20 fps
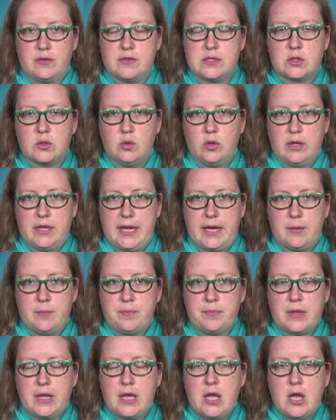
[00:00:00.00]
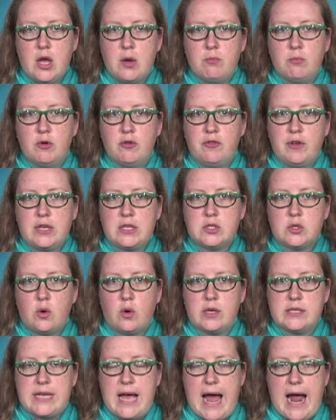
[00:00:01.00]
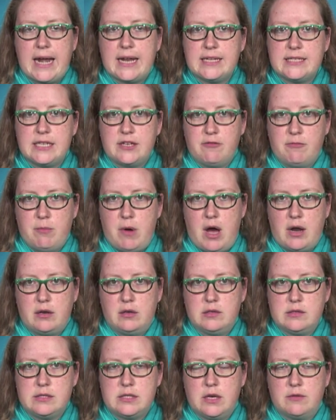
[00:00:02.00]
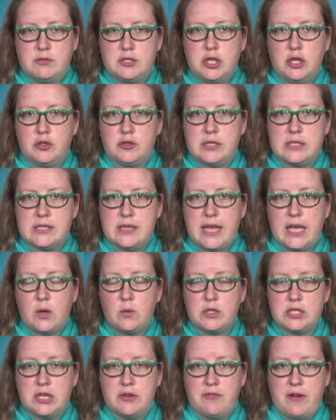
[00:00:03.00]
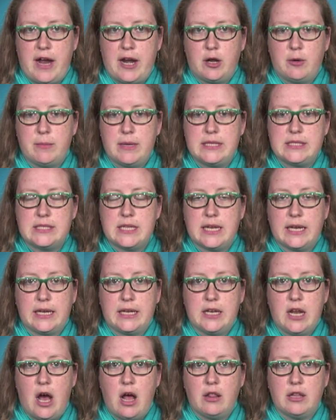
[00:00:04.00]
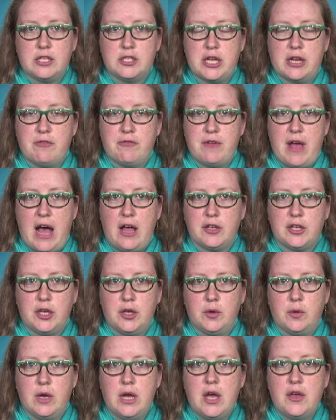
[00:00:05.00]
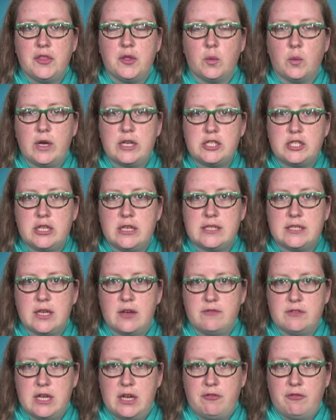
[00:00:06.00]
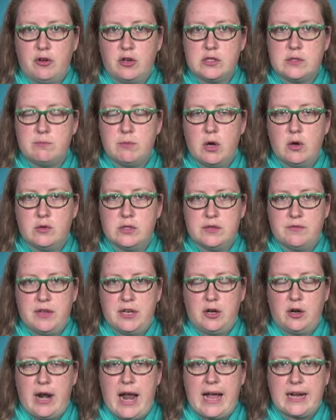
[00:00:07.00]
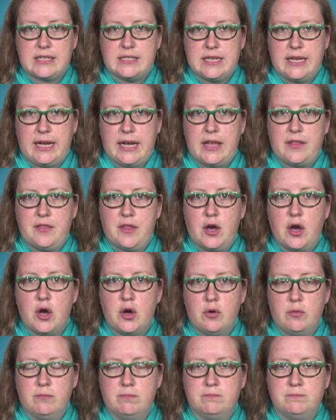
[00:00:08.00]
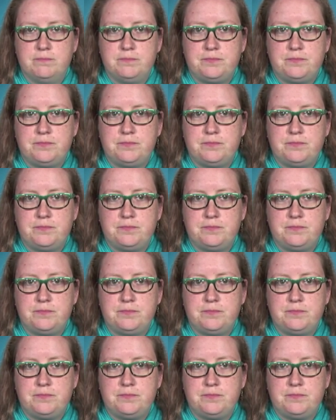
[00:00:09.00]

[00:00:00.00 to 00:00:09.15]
of schooling, moving towards additive models of children's language environments that acknowledge and value the richness of diverse modes of interacting in the home.